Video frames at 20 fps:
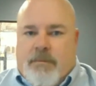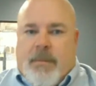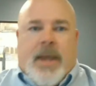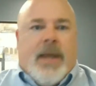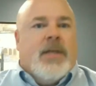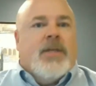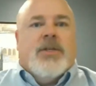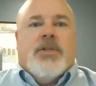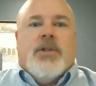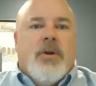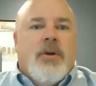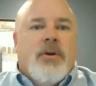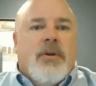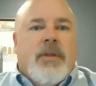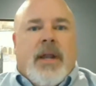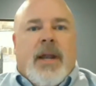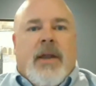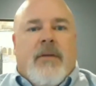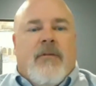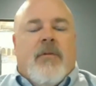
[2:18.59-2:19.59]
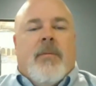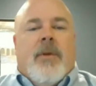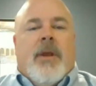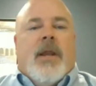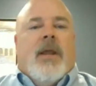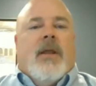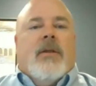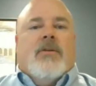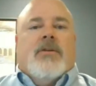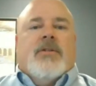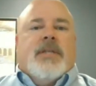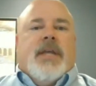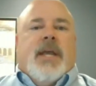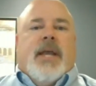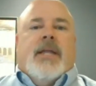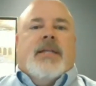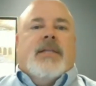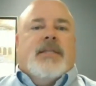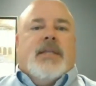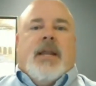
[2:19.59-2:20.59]
make sure that everybody
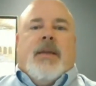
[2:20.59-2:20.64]
understands,